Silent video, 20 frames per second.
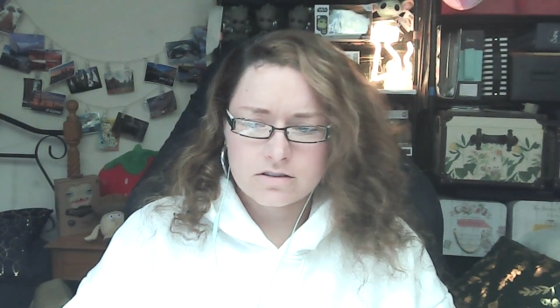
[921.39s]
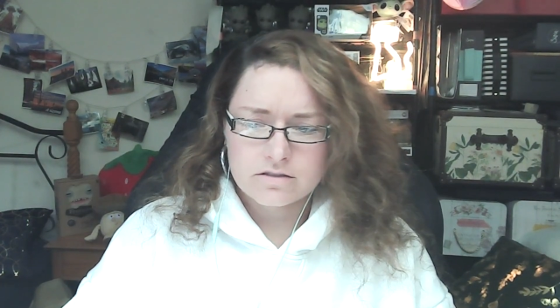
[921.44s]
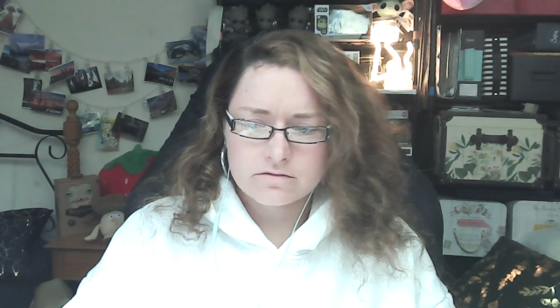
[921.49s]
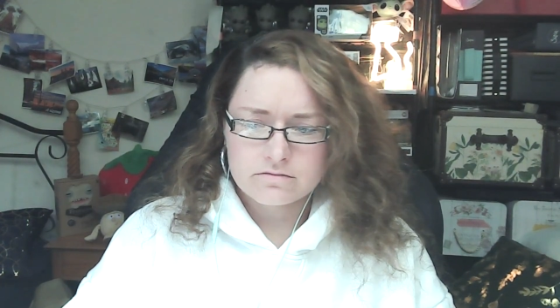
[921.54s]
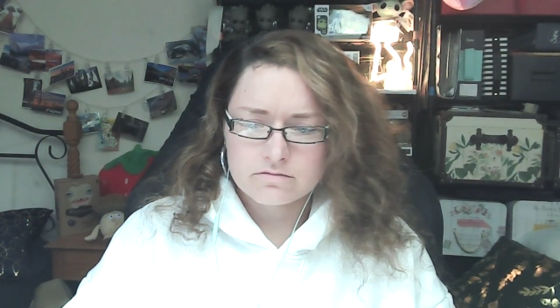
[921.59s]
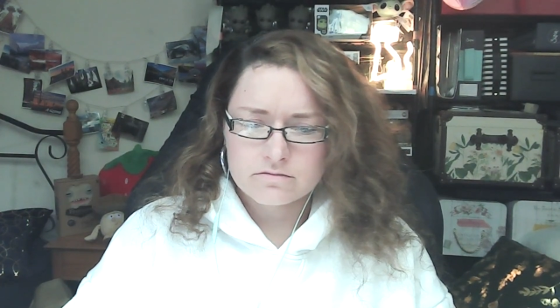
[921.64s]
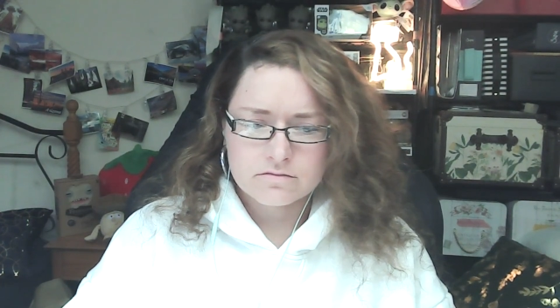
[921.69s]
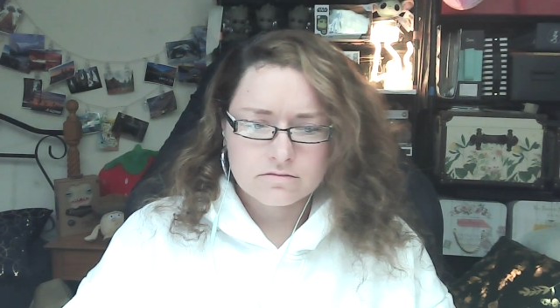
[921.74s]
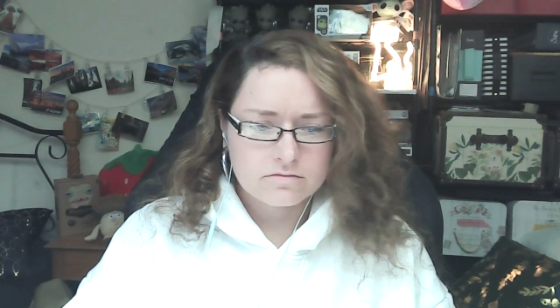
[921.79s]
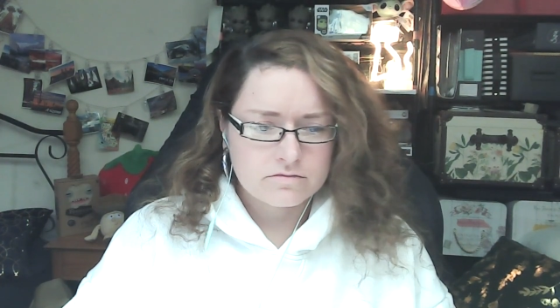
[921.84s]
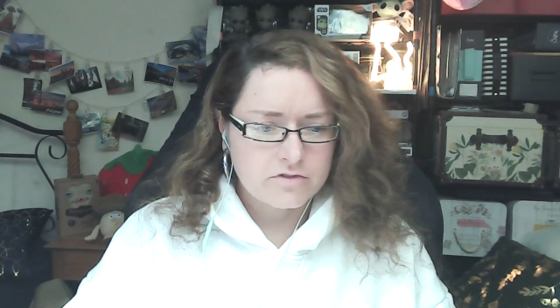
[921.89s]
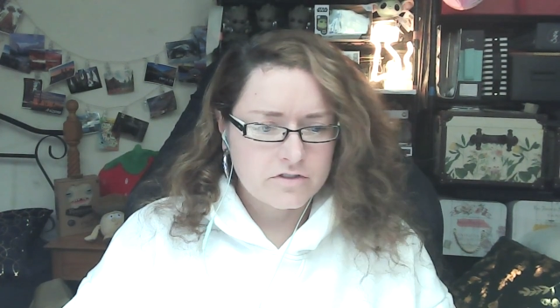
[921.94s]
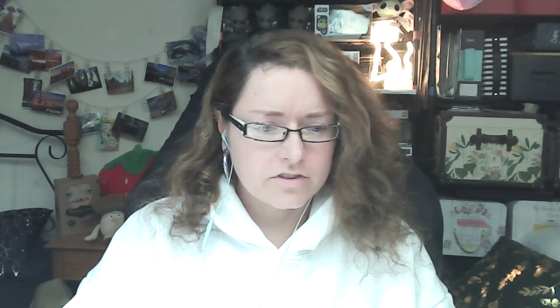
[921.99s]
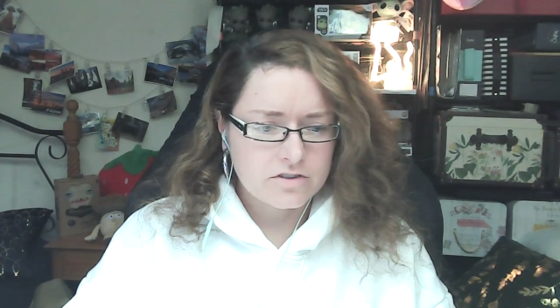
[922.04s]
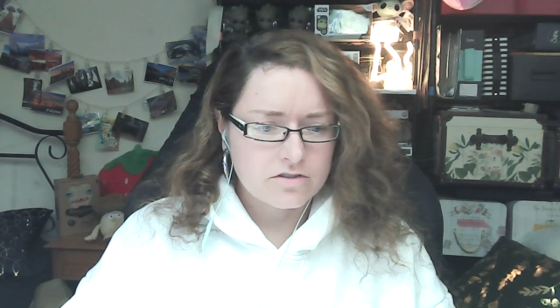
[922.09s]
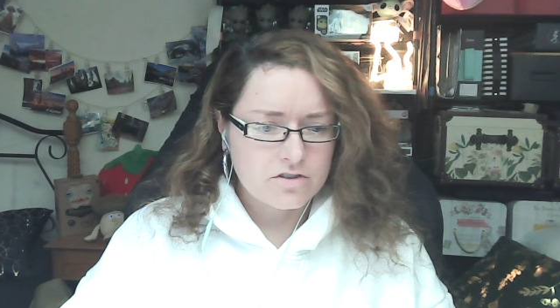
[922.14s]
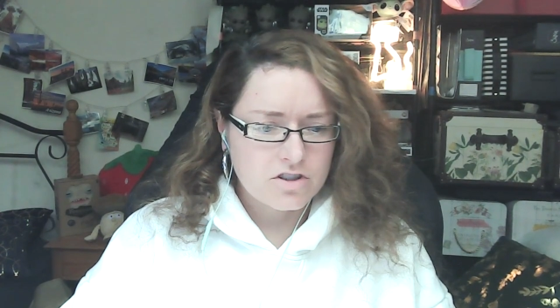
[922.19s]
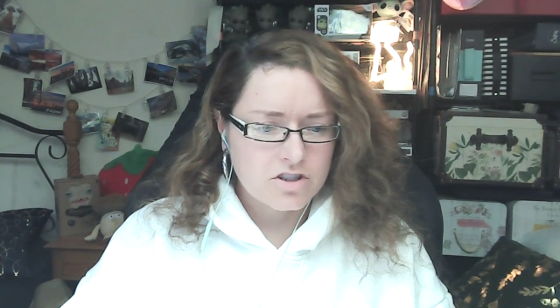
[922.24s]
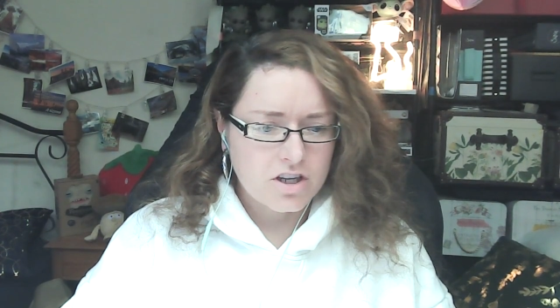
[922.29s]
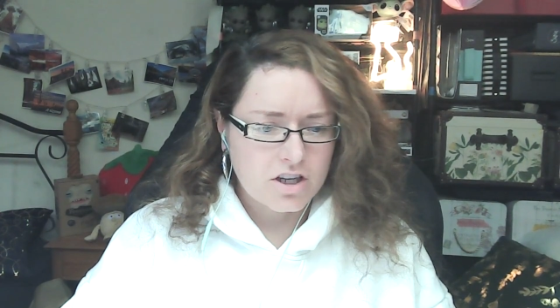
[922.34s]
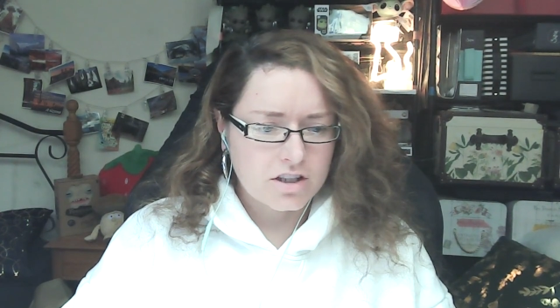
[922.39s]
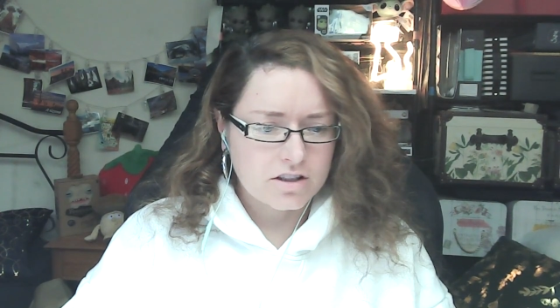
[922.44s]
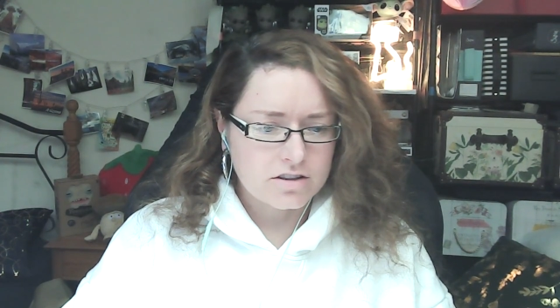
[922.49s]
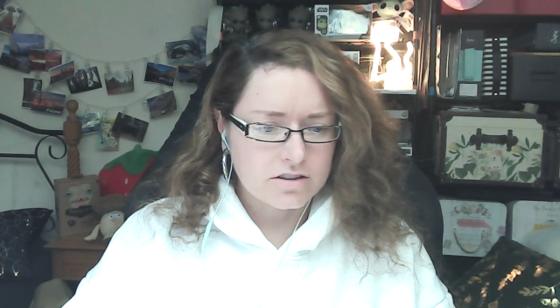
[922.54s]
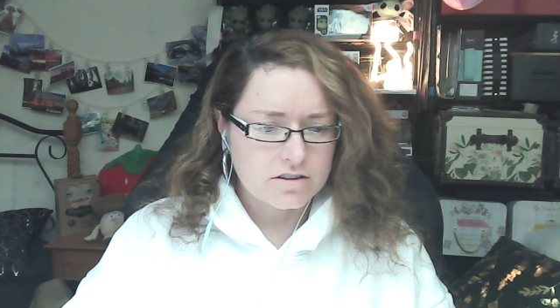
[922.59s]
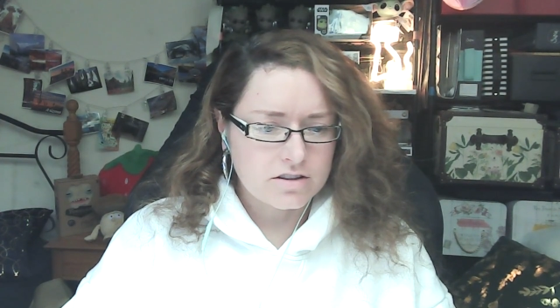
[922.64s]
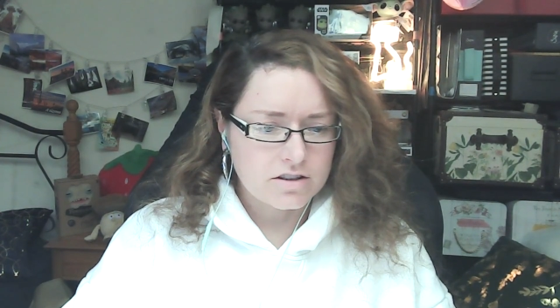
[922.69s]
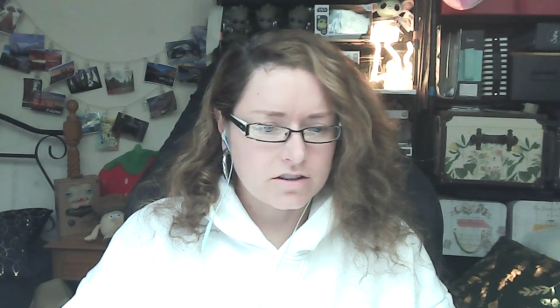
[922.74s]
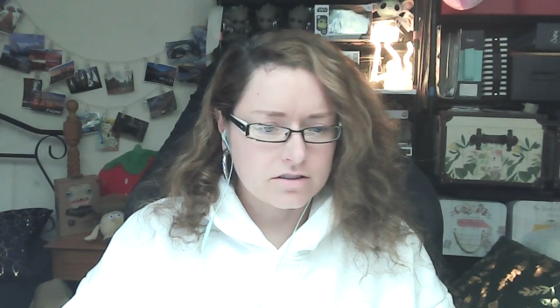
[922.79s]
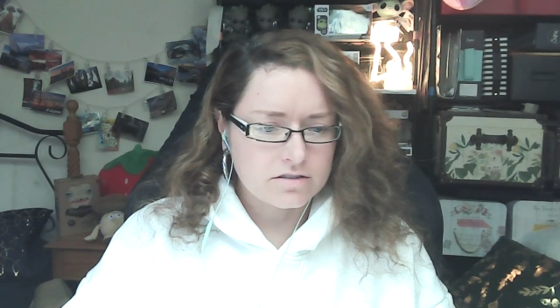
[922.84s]
even check
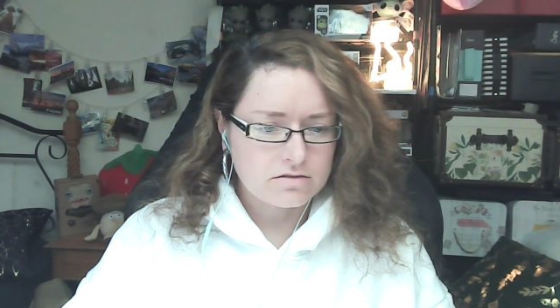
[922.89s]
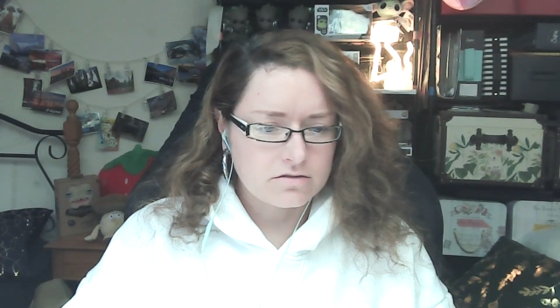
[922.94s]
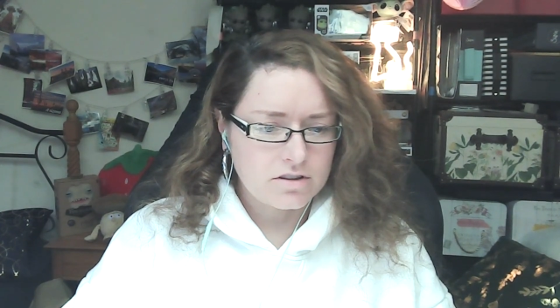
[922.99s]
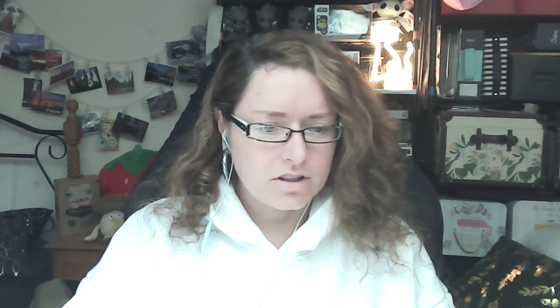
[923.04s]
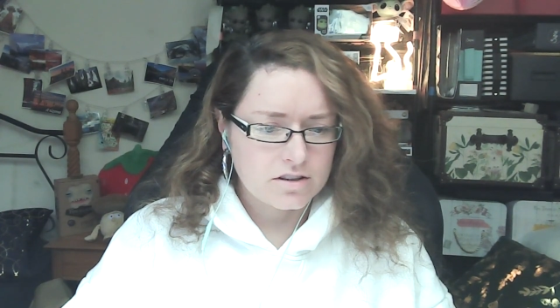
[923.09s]
the date.